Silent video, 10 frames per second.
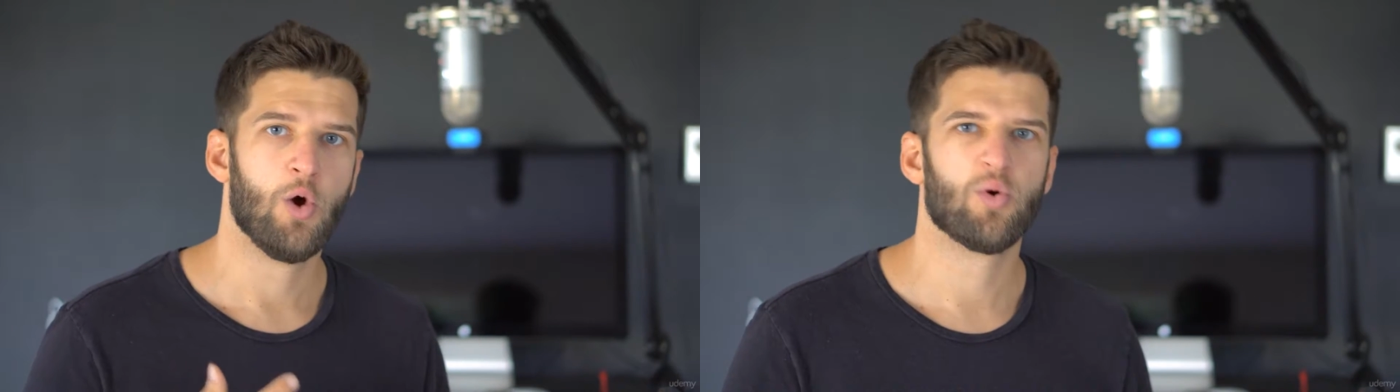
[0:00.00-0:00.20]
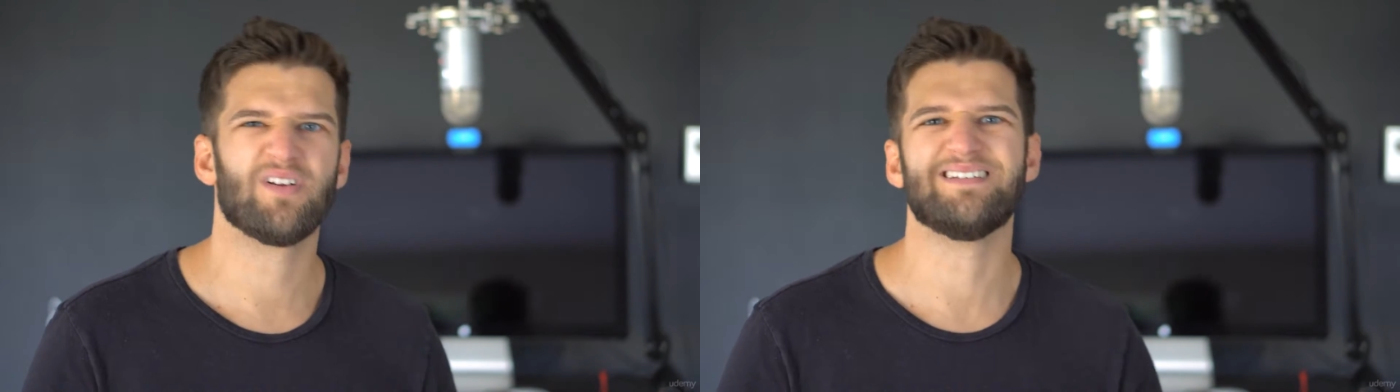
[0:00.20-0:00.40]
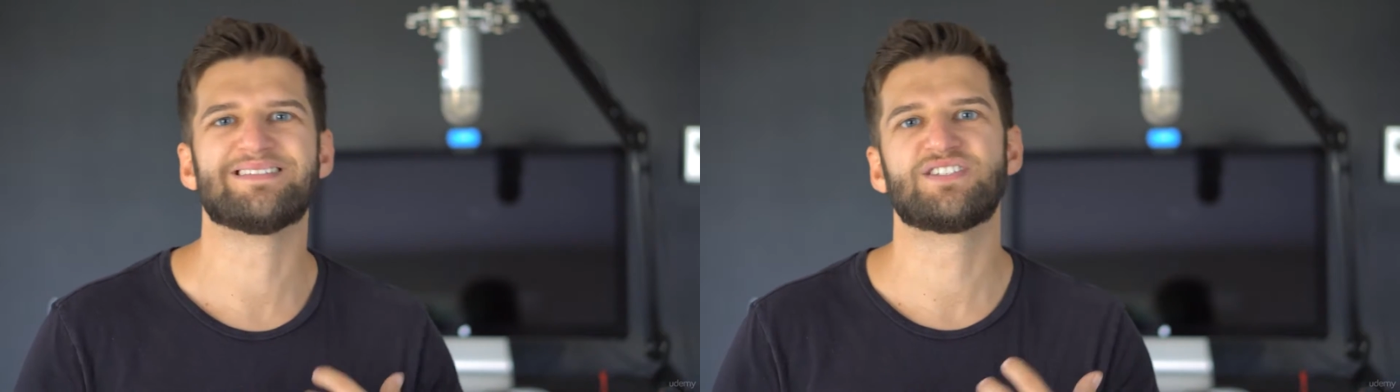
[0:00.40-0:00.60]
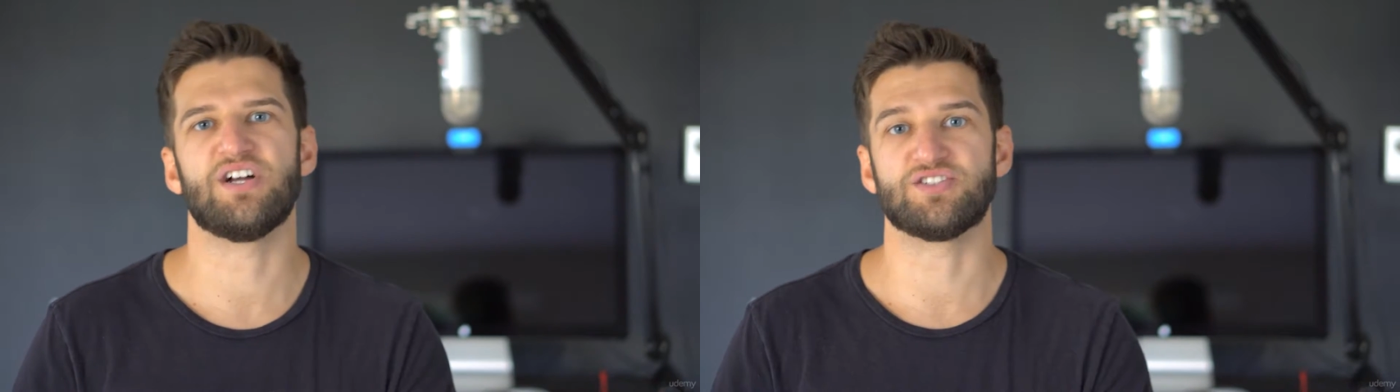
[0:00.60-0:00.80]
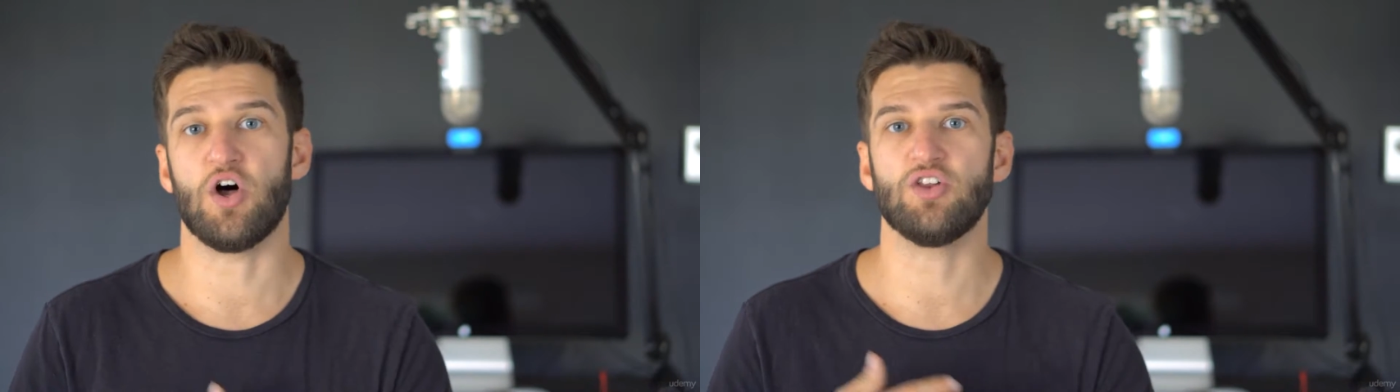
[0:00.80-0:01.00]
We're going to
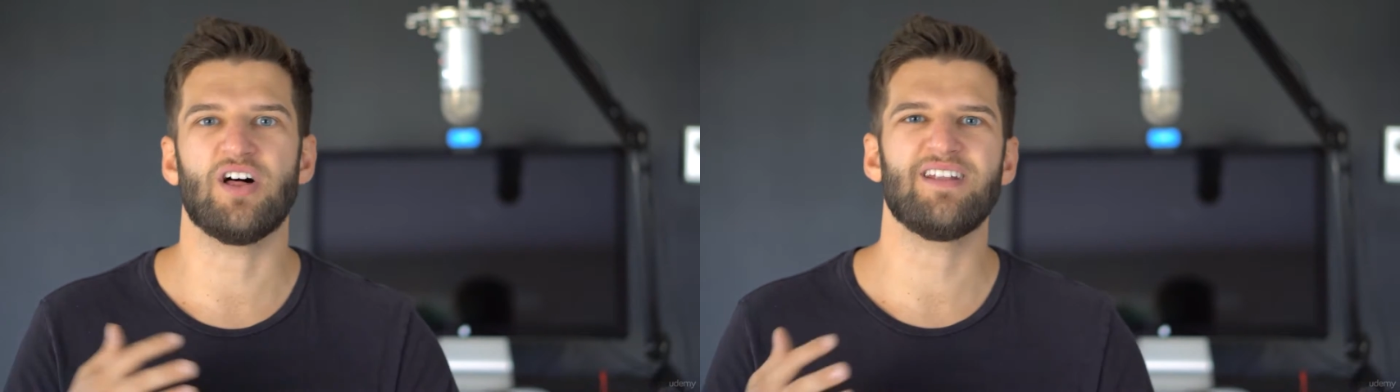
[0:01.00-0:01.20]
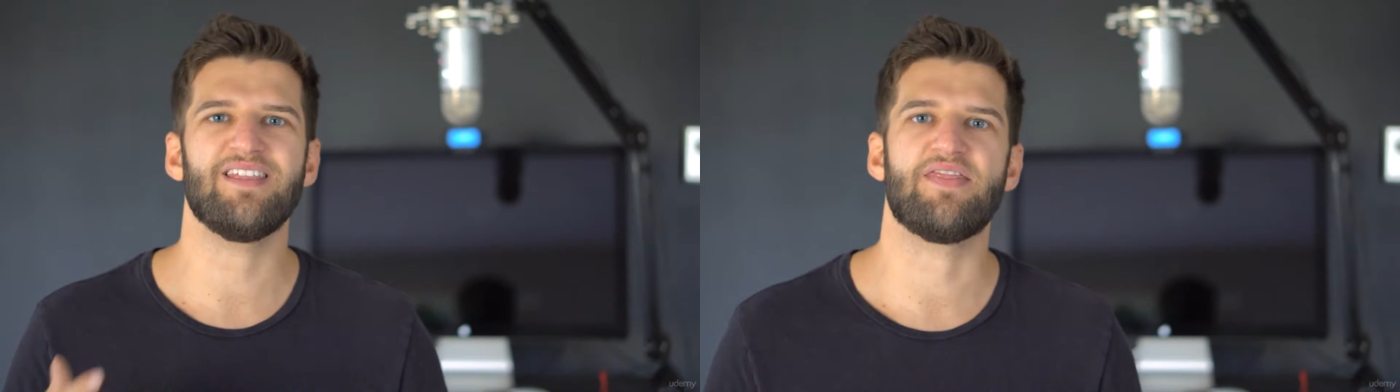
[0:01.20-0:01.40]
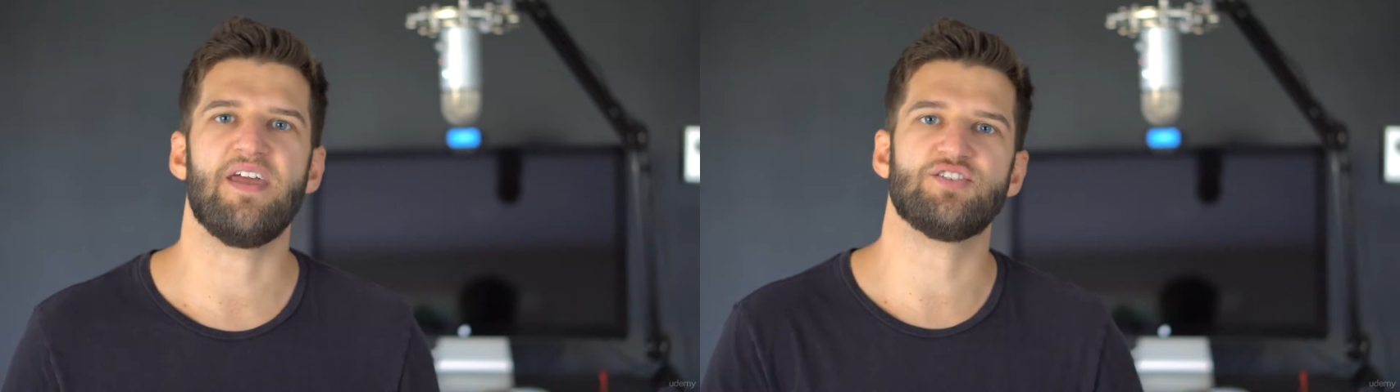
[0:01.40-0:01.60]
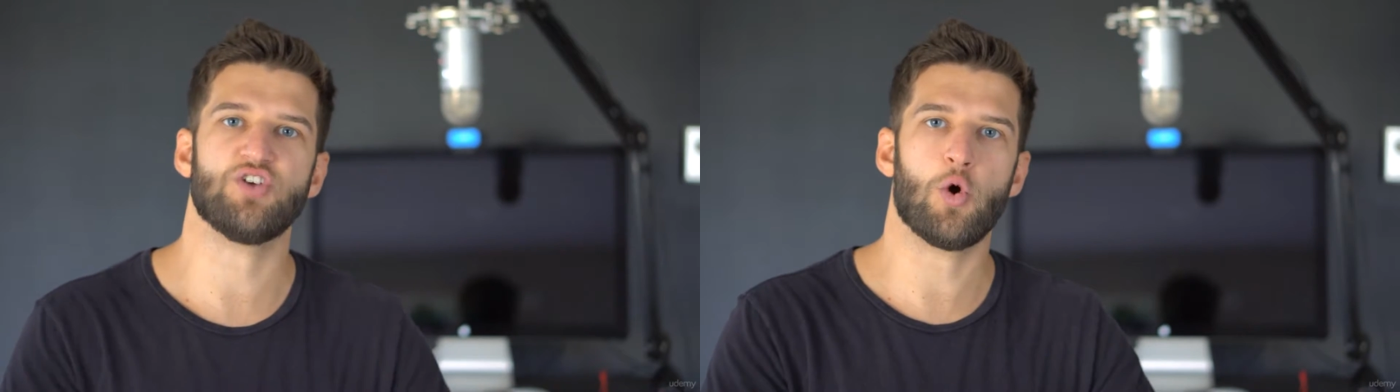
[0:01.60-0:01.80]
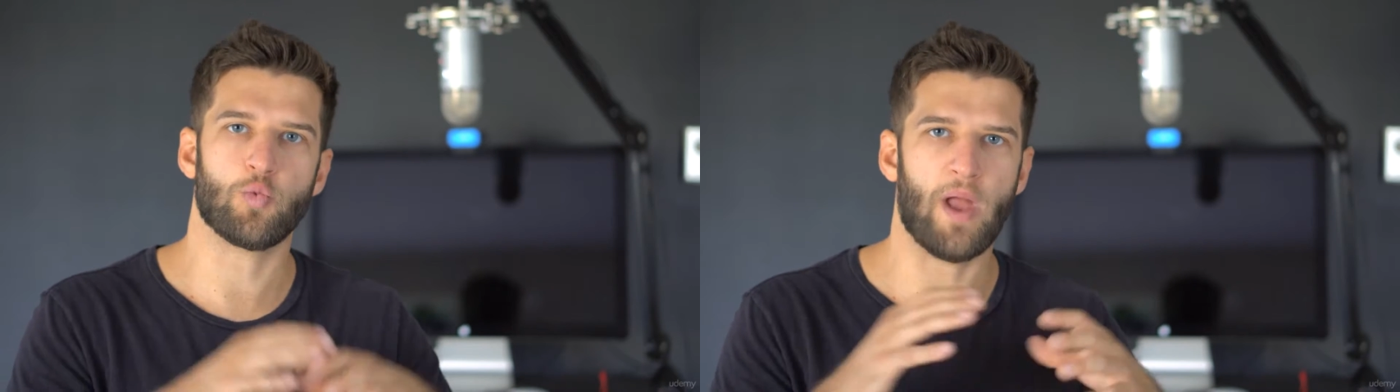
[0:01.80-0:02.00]
discuss a lot of the
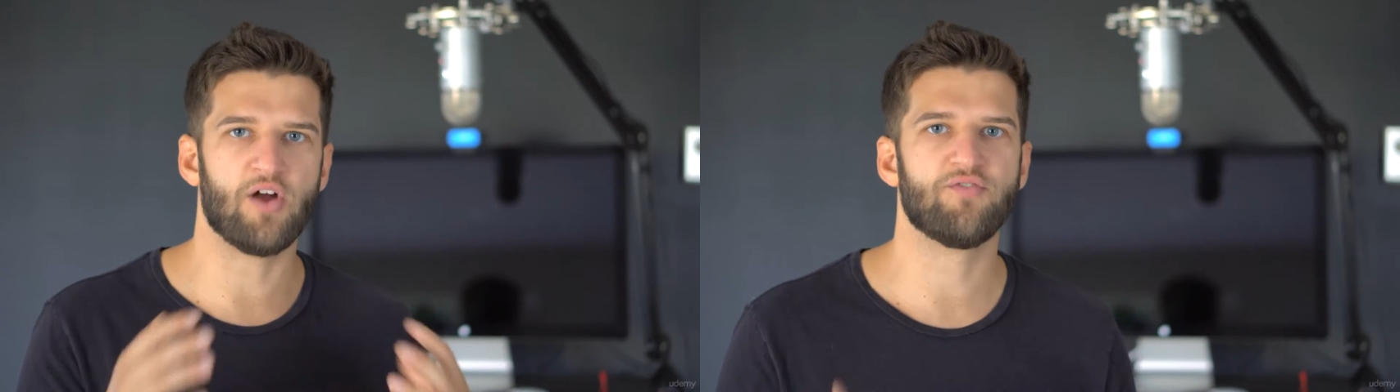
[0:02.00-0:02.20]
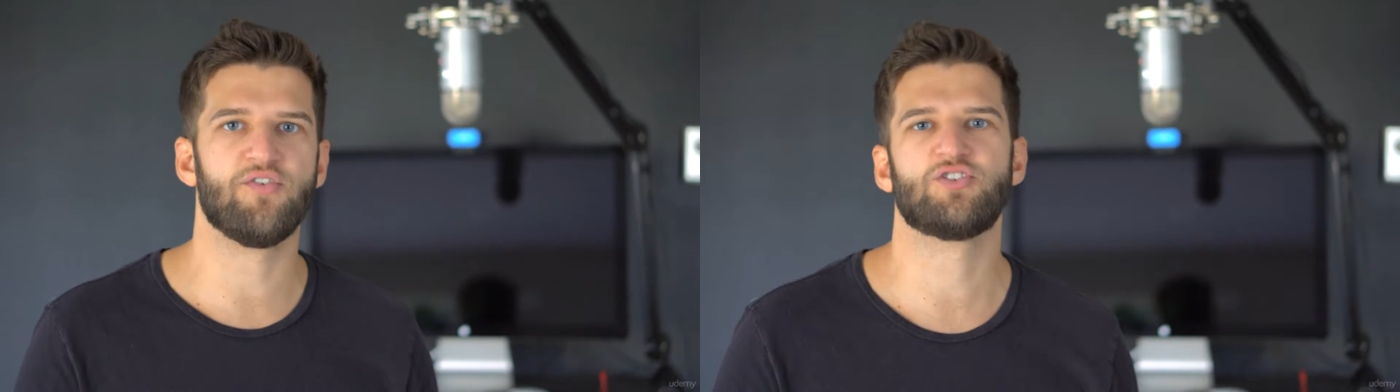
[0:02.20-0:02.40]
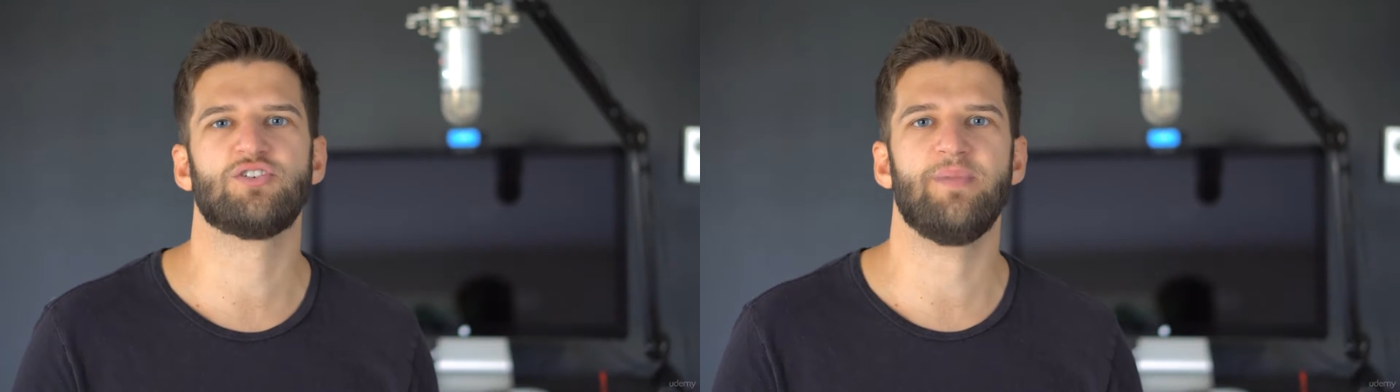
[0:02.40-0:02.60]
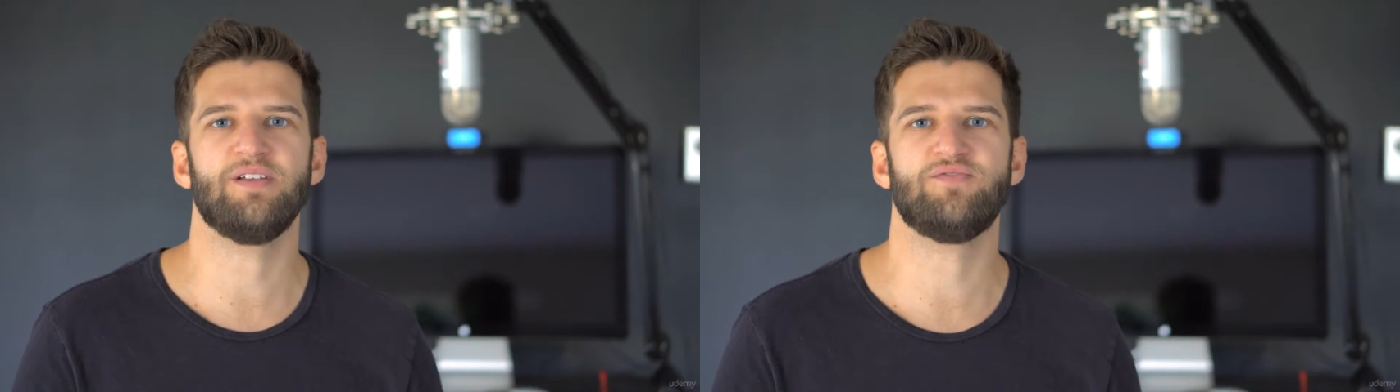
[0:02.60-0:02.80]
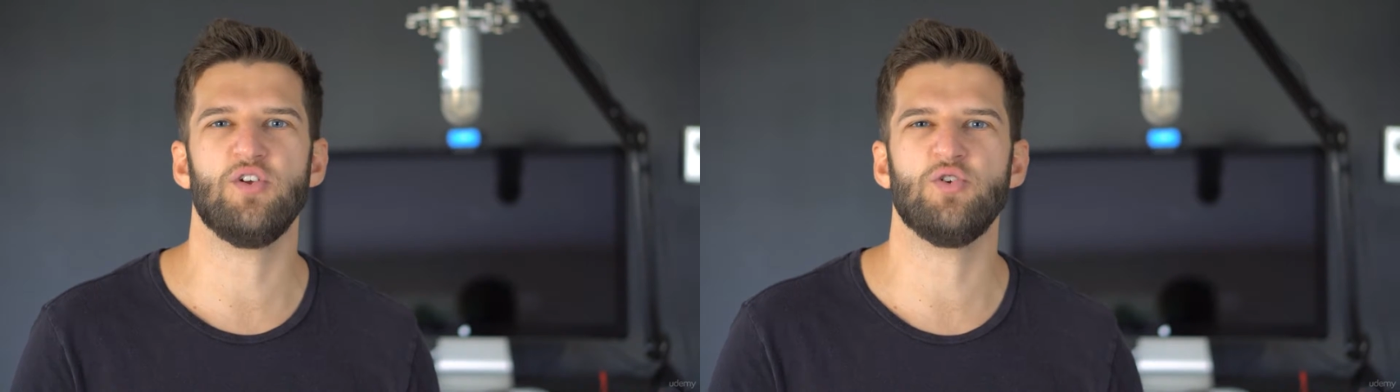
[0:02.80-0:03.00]
things around
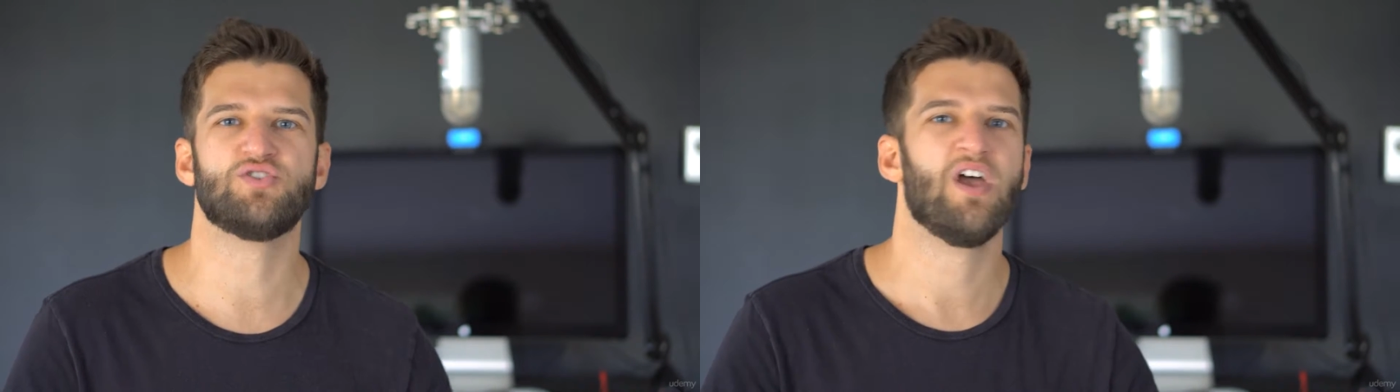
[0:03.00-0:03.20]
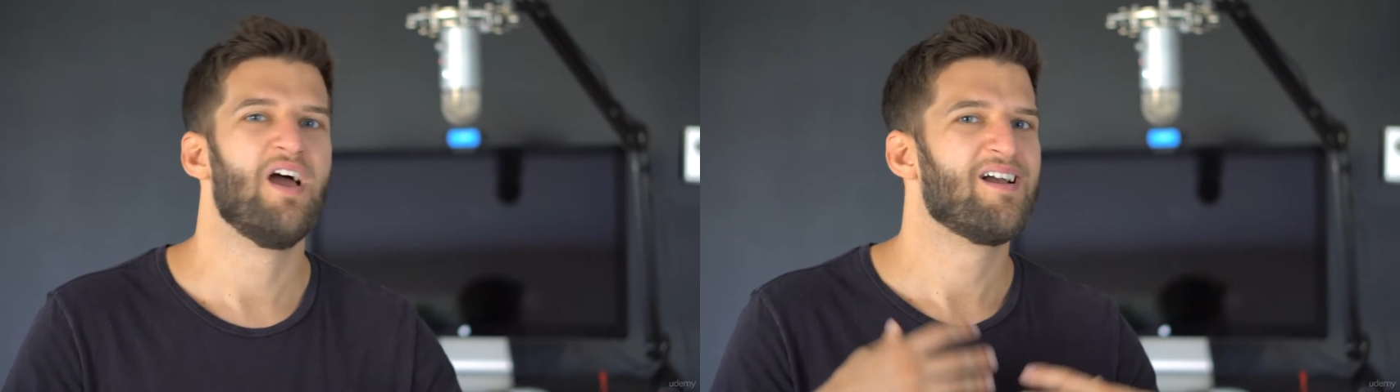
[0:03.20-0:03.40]
function-based views: